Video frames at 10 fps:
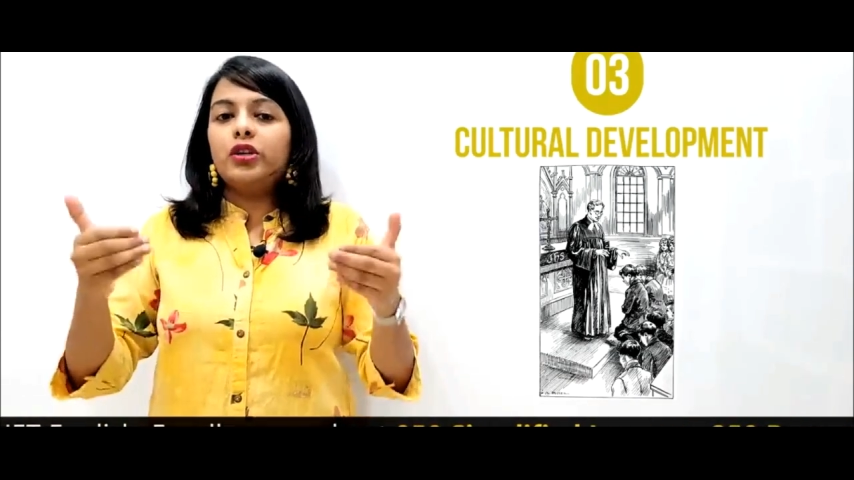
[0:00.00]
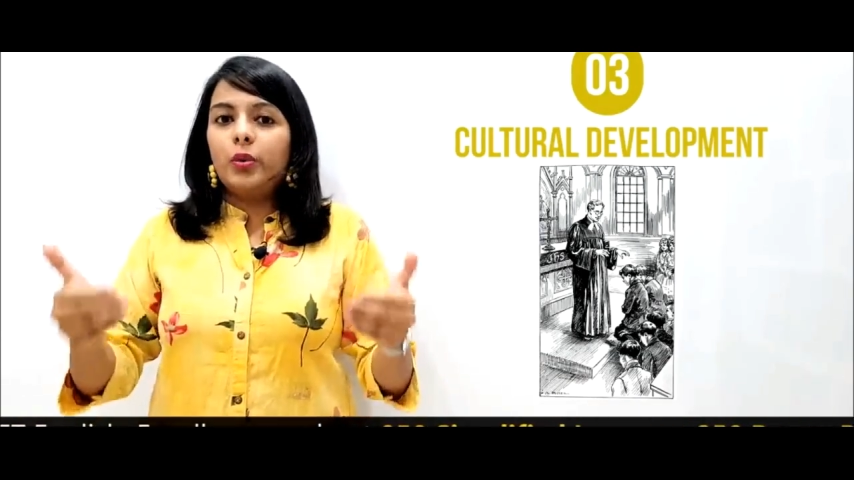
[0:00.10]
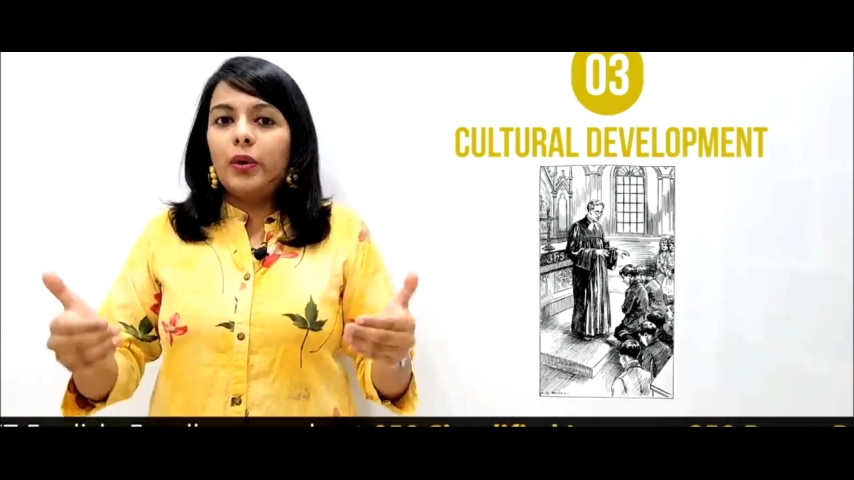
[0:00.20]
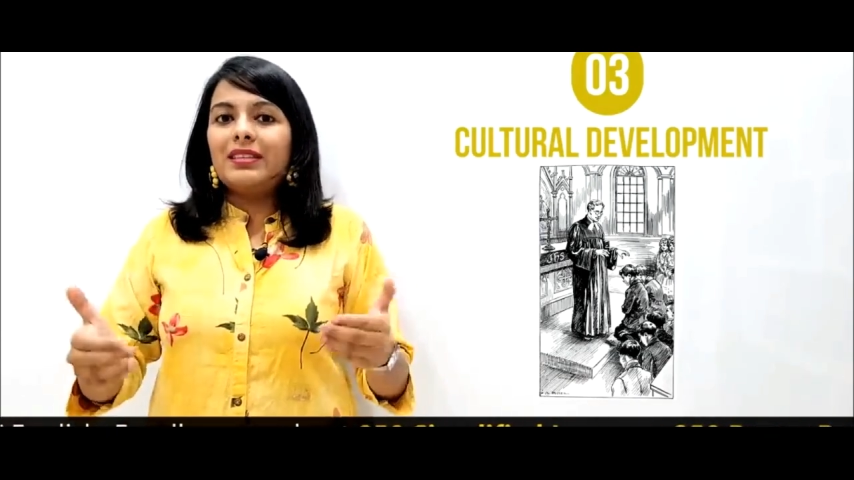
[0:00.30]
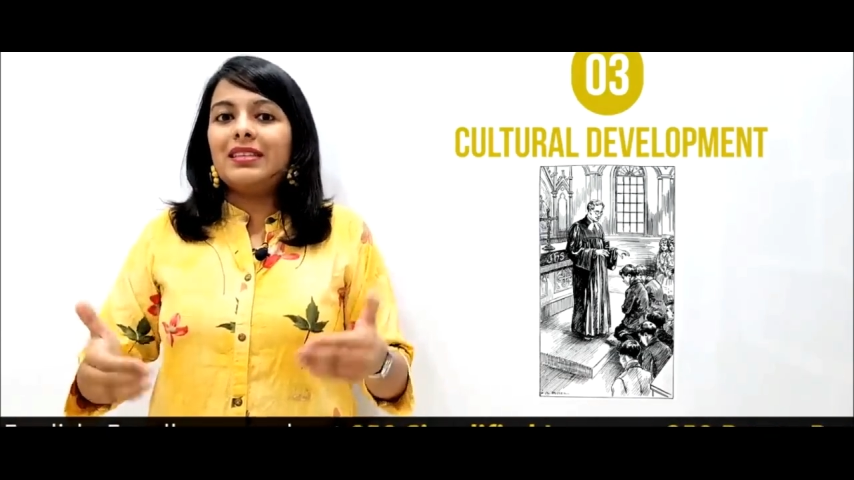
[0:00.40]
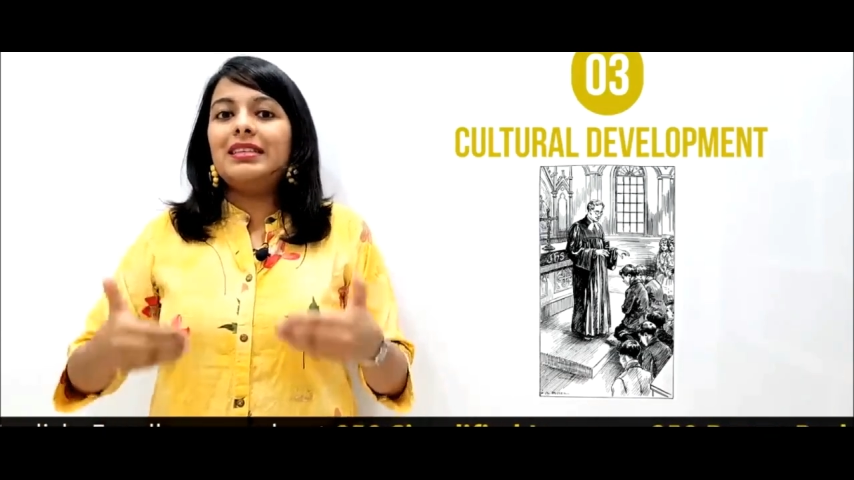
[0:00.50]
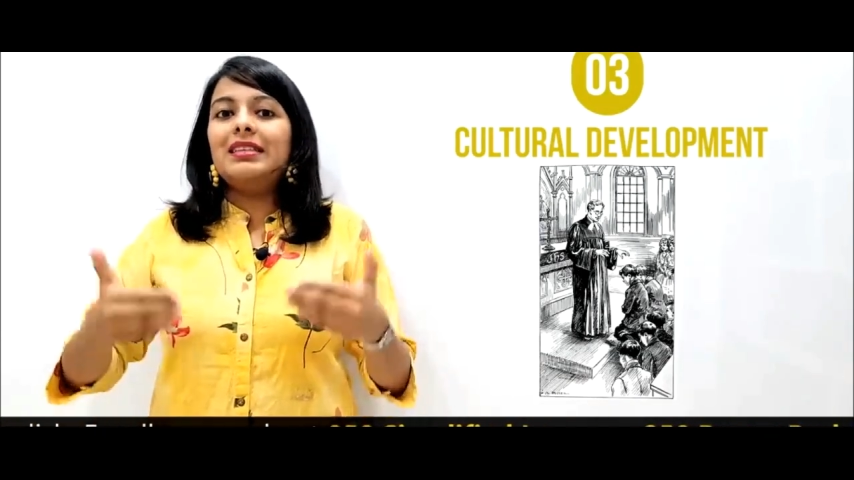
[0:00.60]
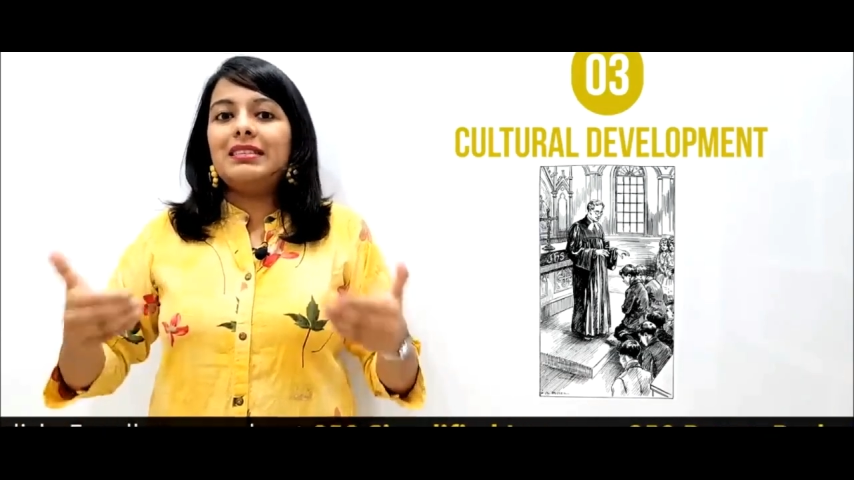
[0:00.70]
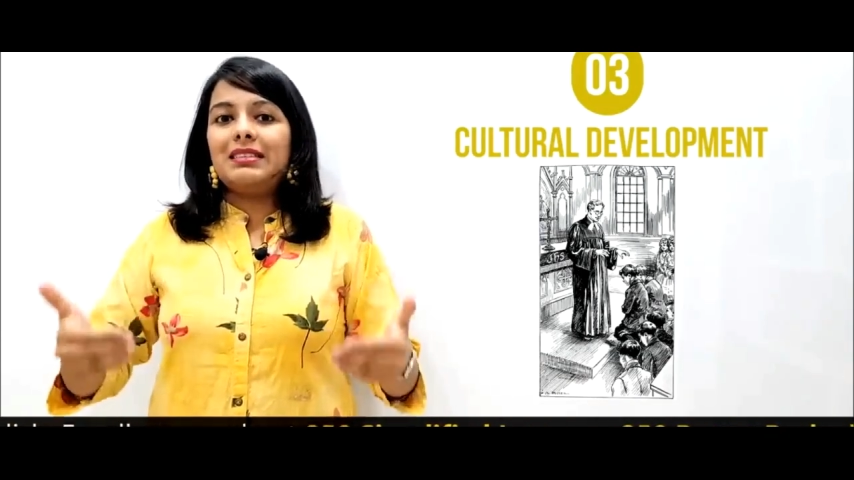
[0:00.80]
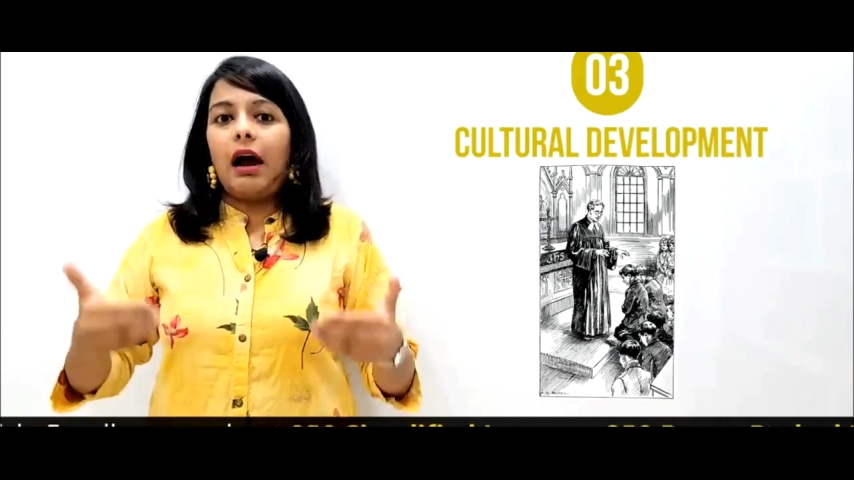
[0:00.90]

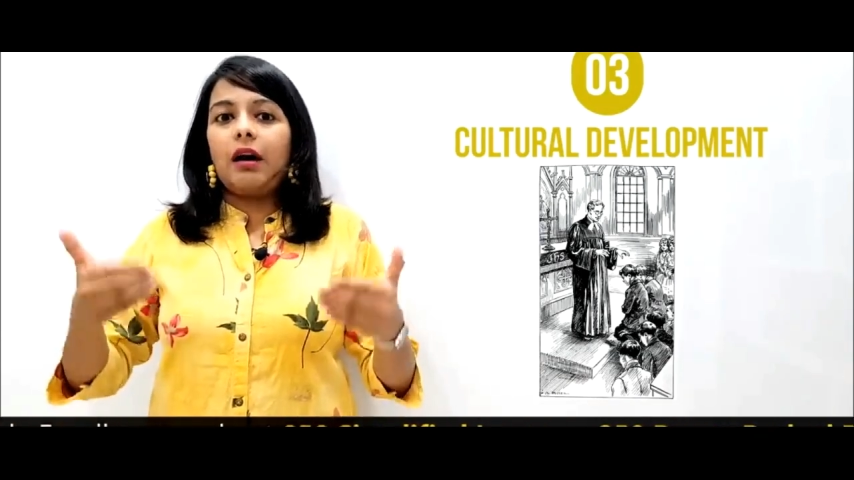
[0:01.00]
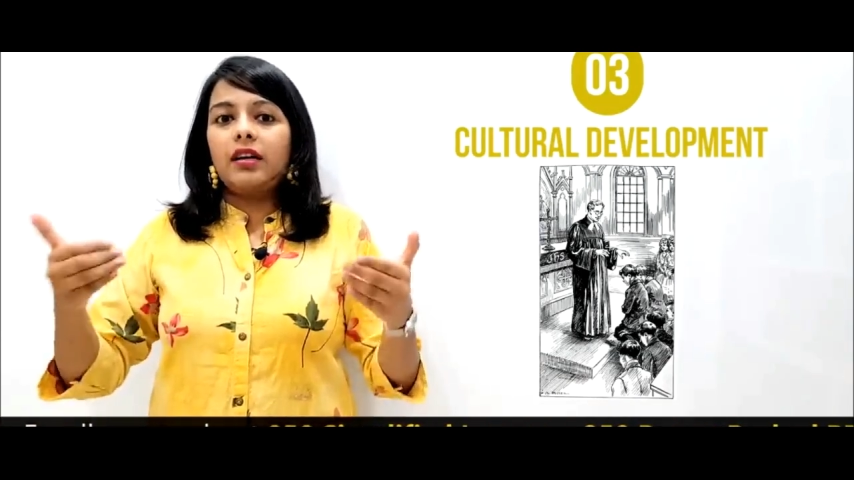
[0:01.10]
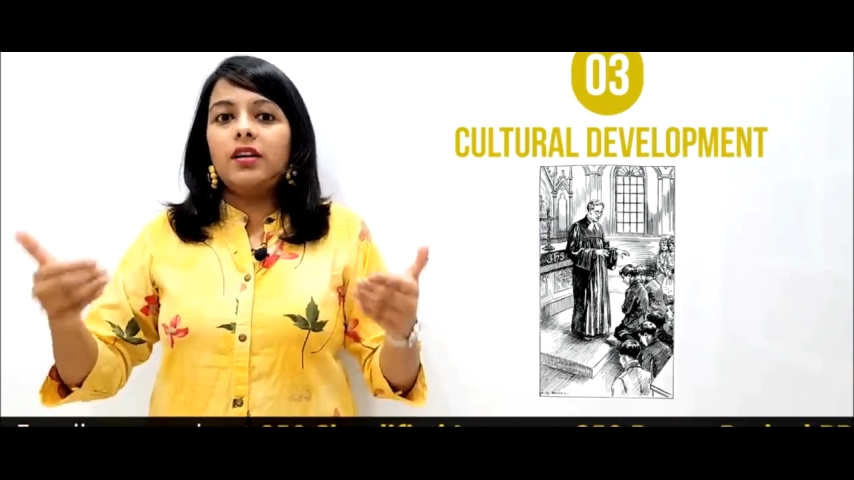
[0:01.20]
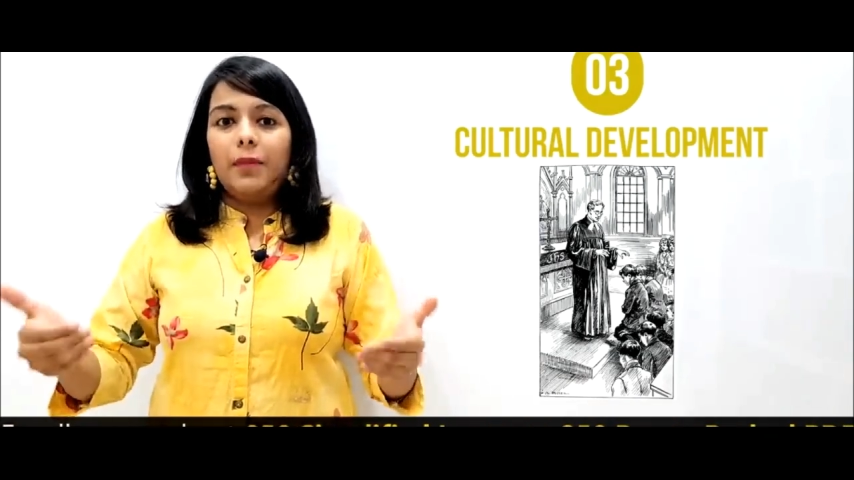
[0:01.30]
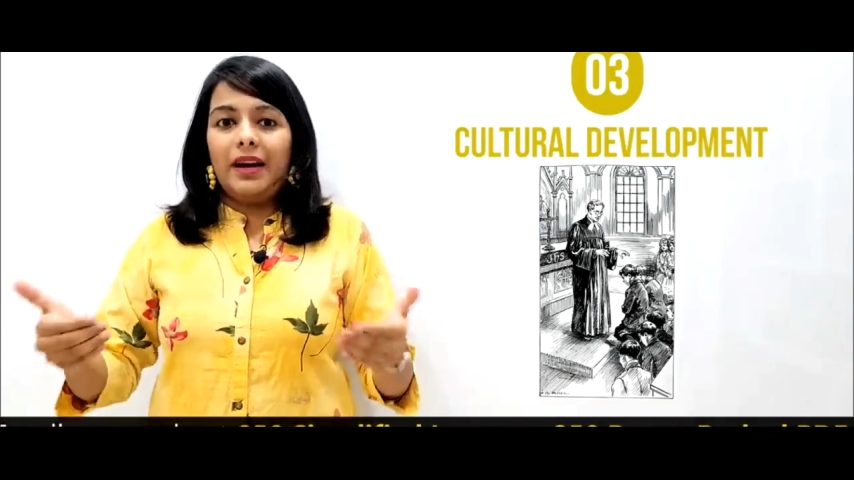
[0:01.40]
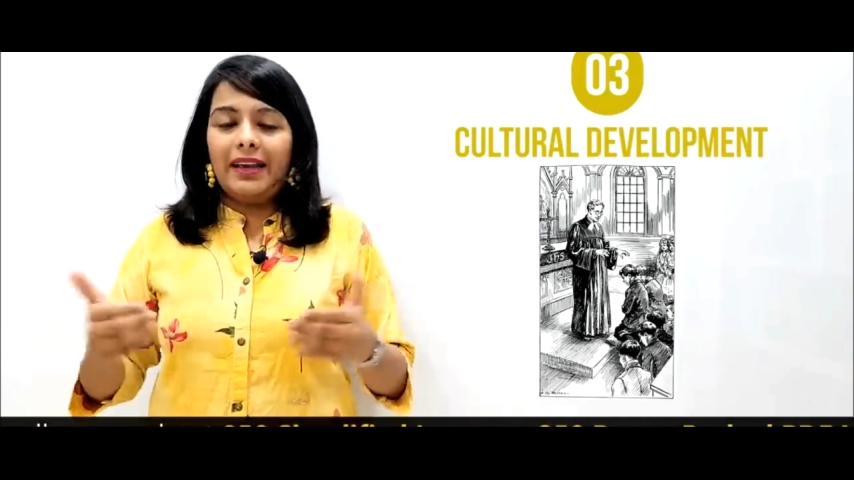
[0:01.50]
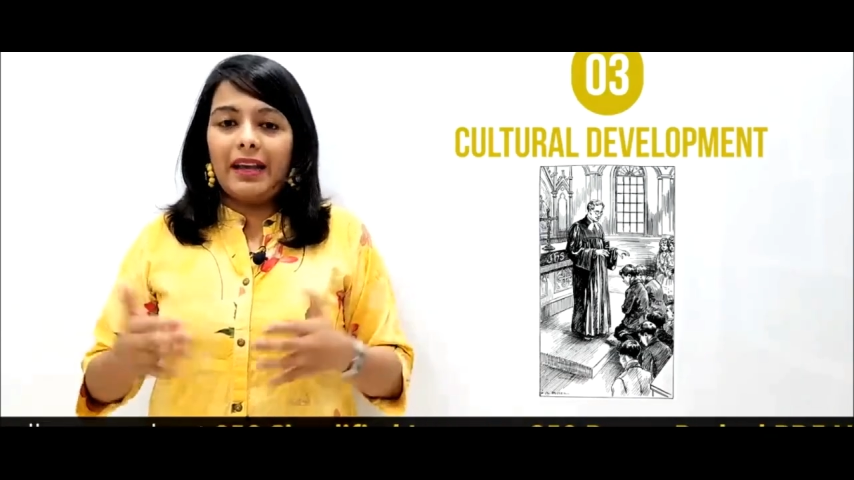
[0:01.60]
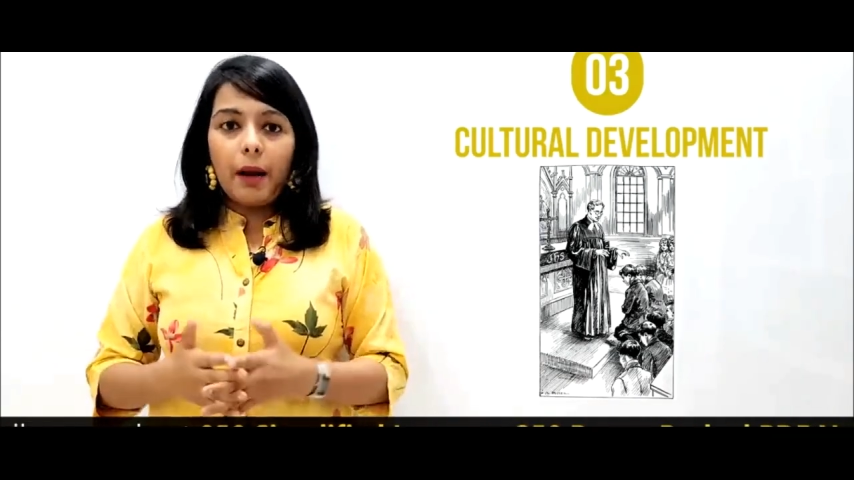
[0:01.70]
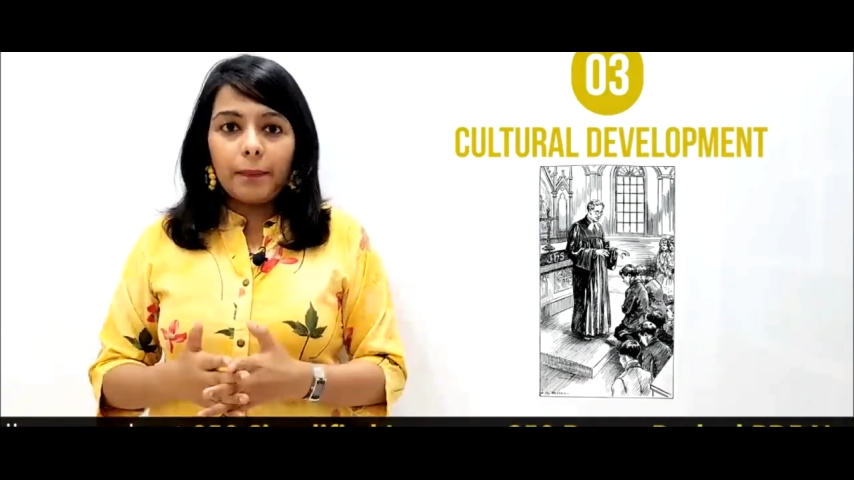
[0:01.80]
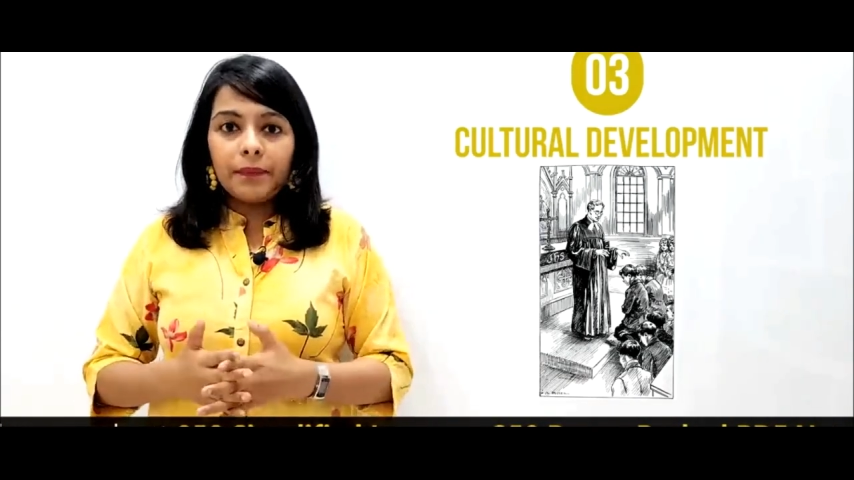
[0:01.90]
universities started
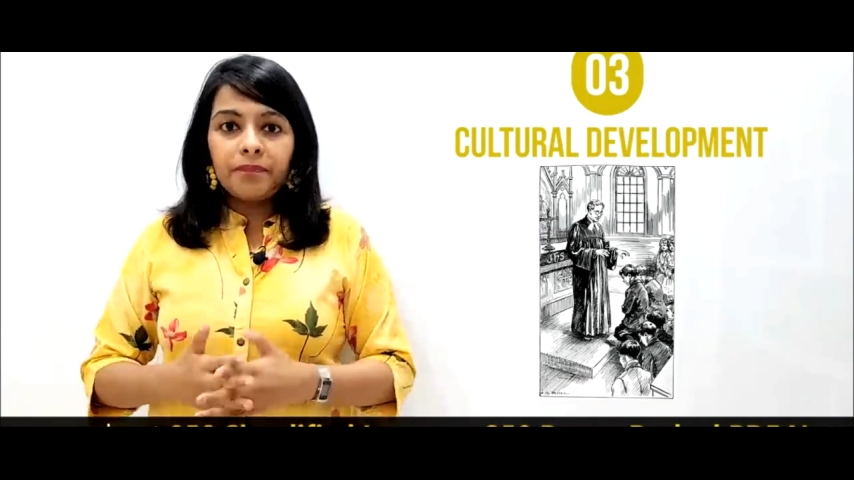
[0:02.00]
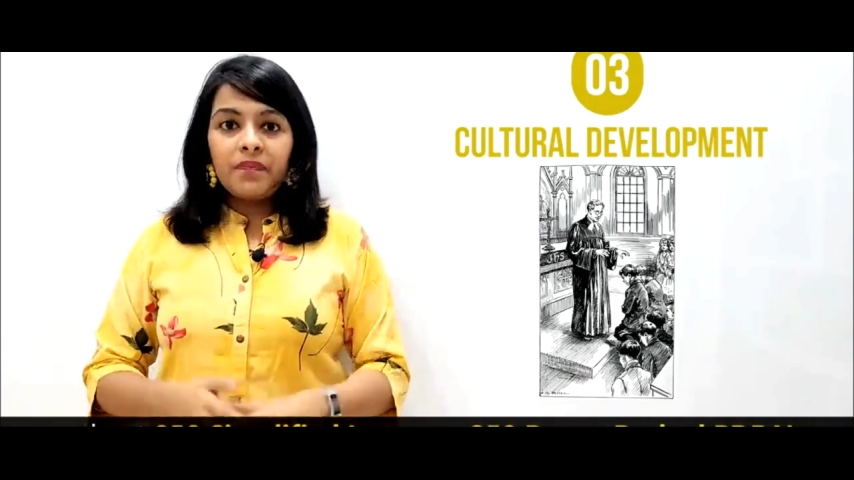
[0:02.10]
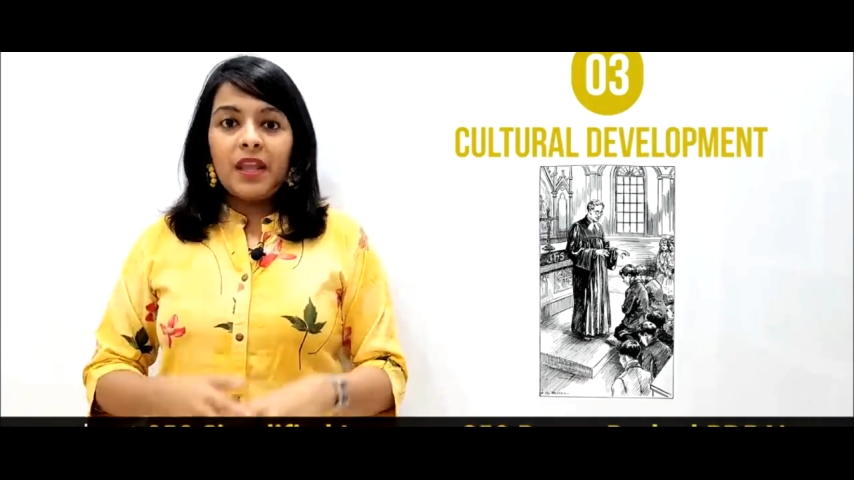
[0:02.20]
building up.